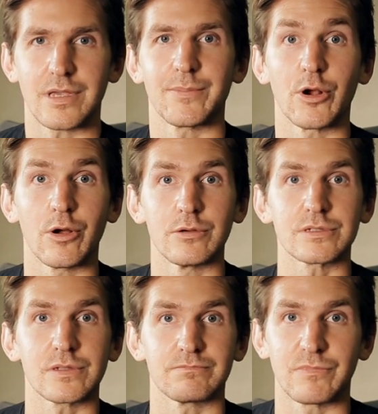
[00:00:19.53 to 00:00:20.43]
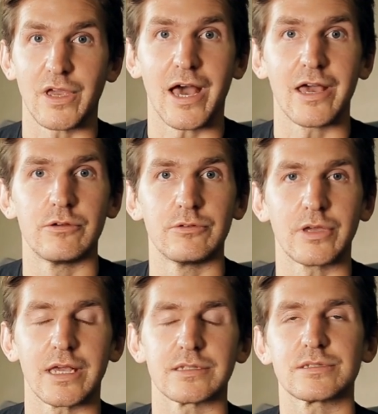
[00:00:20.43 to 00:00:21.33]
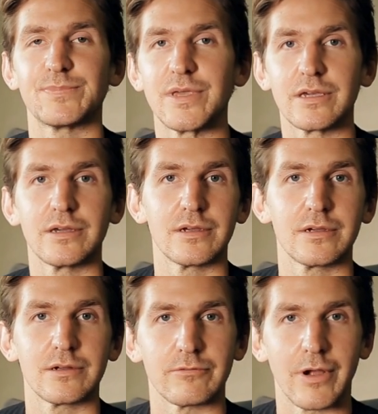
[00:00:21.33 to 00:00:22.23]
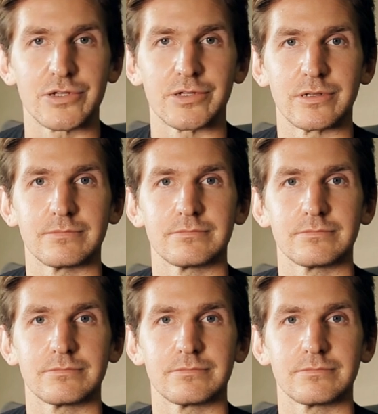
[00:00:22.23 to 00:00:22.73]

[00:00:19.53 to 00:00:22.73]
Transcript: I'm your host, the guy who can't speak Russian.